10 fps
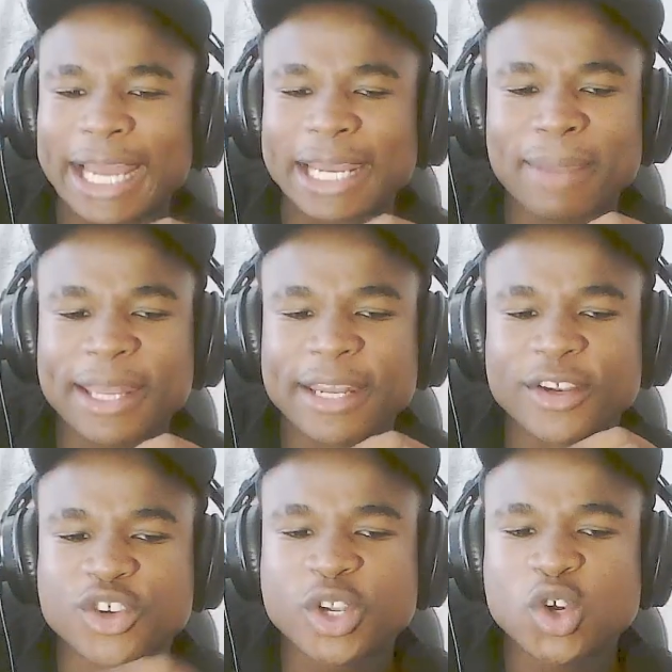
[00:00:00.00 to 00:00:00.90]

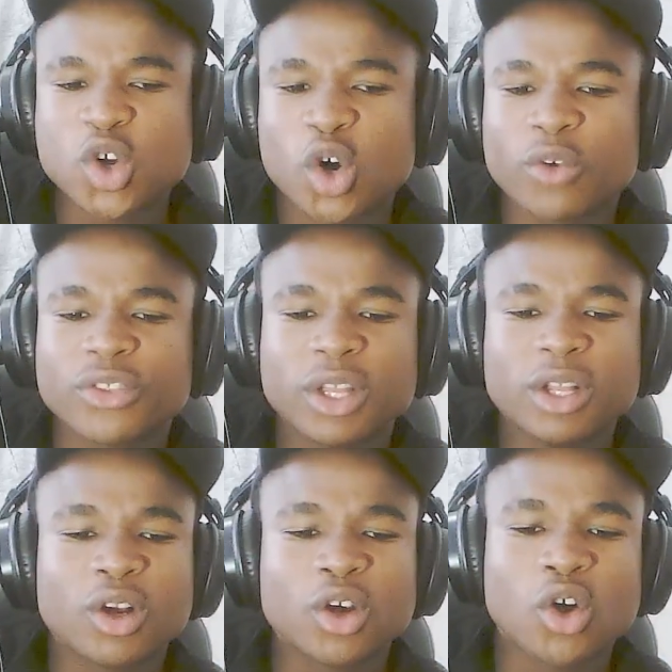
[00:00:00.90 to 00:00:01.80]
animated tree called
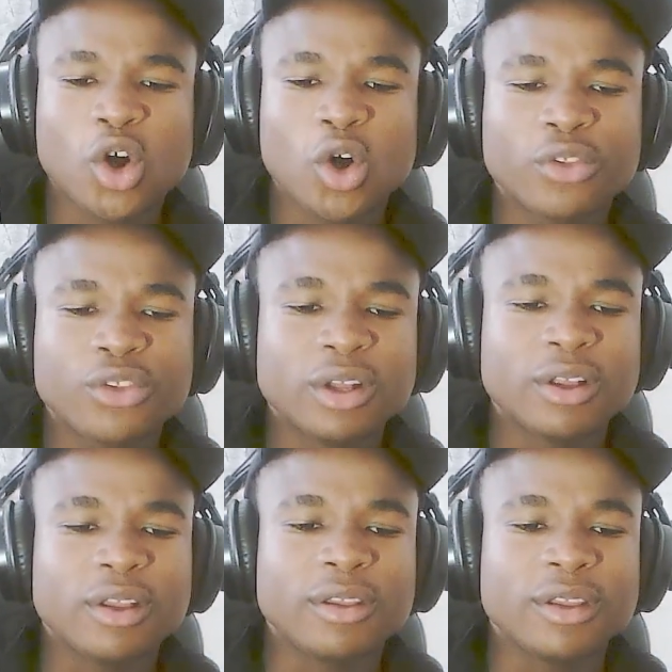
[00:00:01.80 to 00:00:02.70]

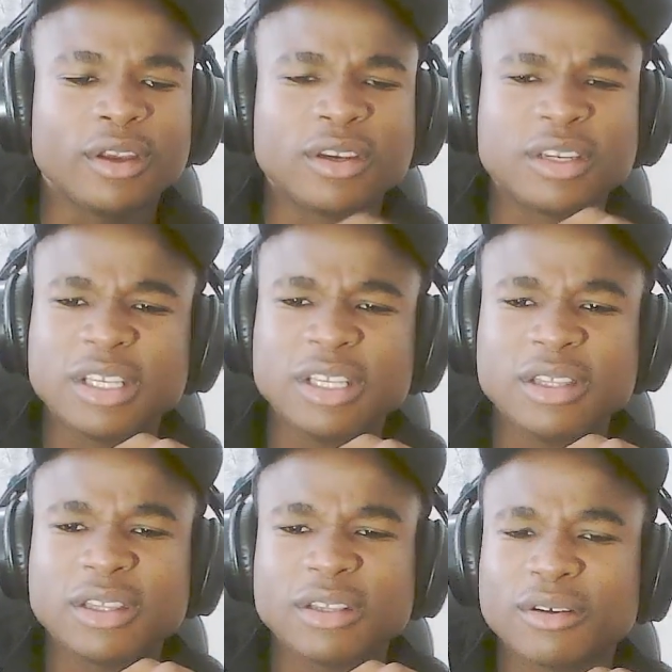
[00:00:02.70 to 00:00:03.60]
the
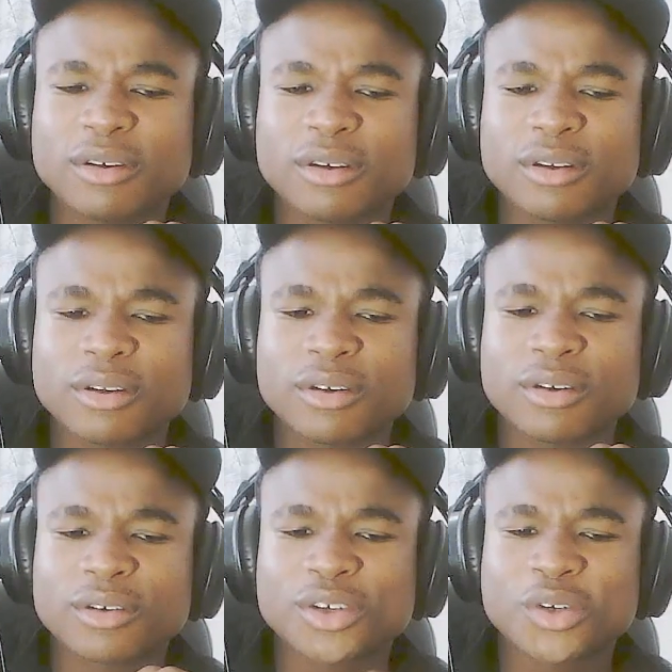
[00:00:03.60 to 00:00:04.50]
Teeth
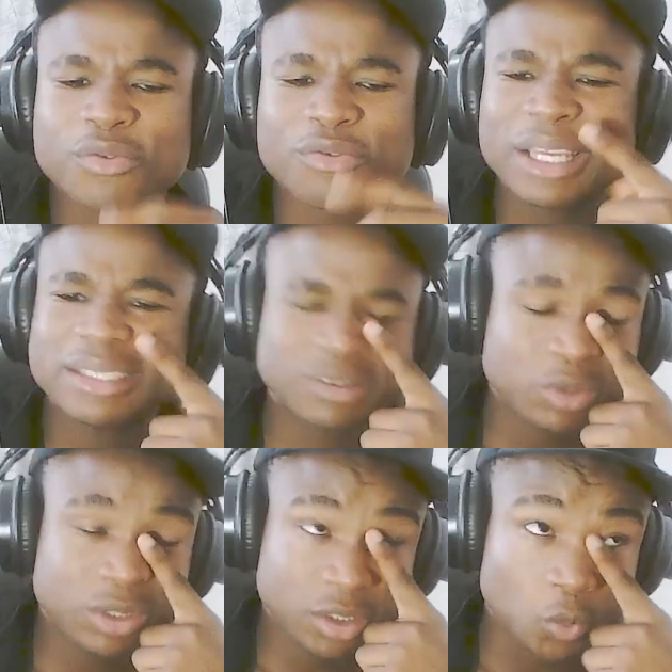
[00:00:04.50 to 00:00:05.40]
Face,
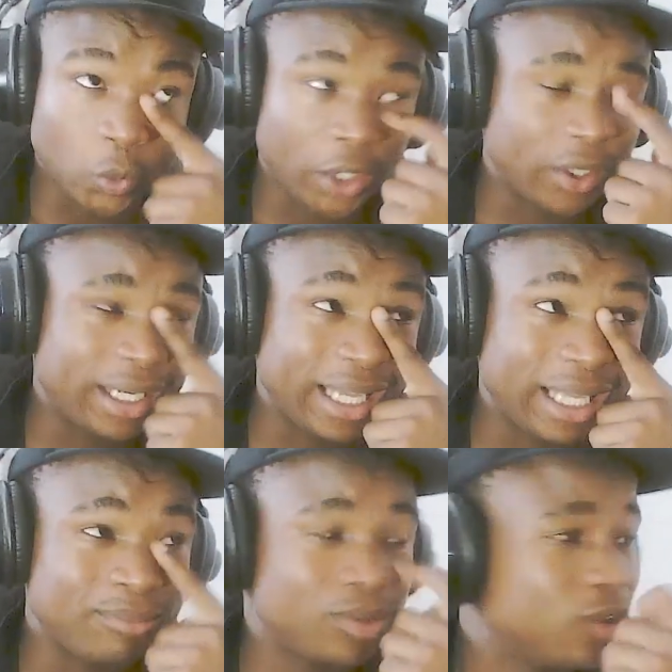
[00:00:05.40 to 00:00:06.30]
which is a weird
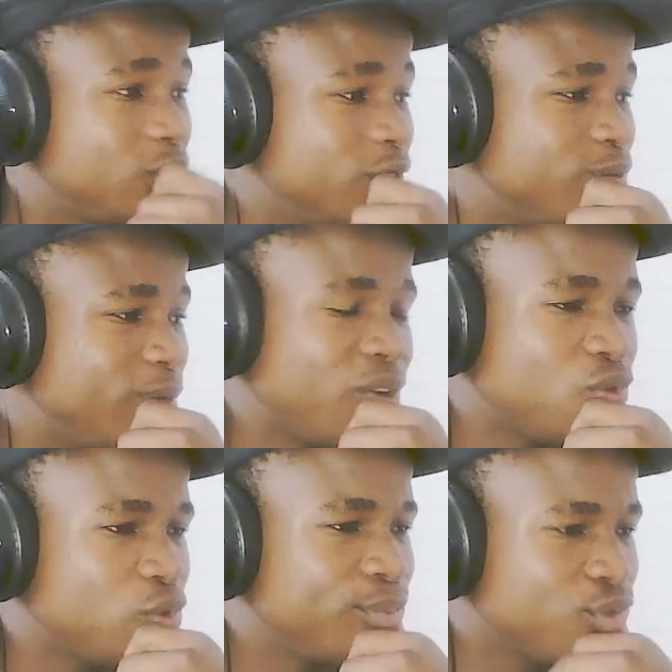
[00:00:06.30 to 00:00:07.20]
name to call a
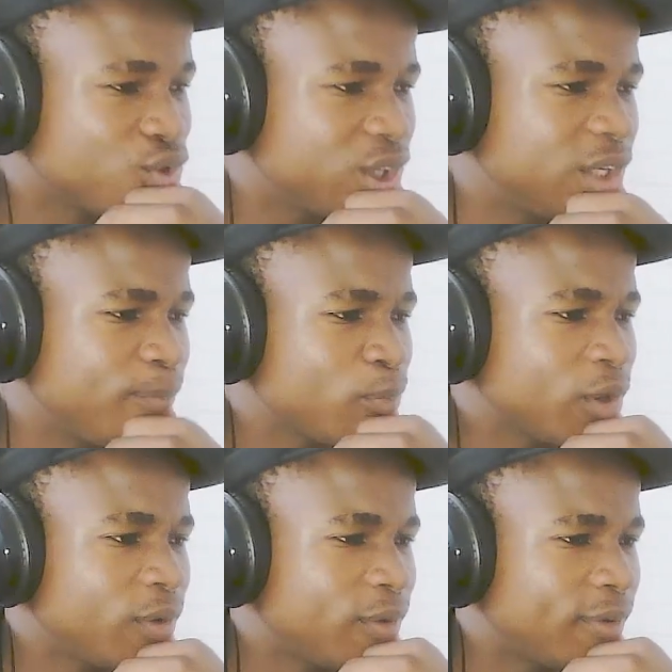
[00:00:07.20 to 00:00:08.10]
mushroom tree
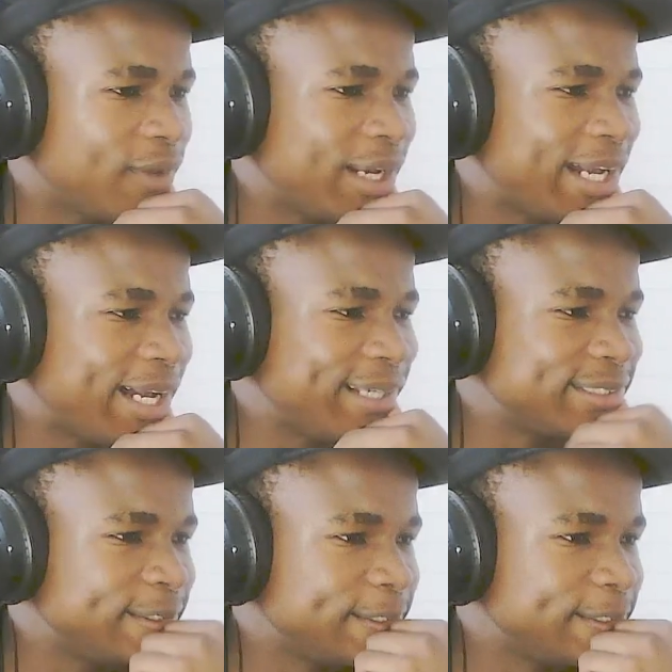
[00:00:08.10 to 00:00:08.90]
that has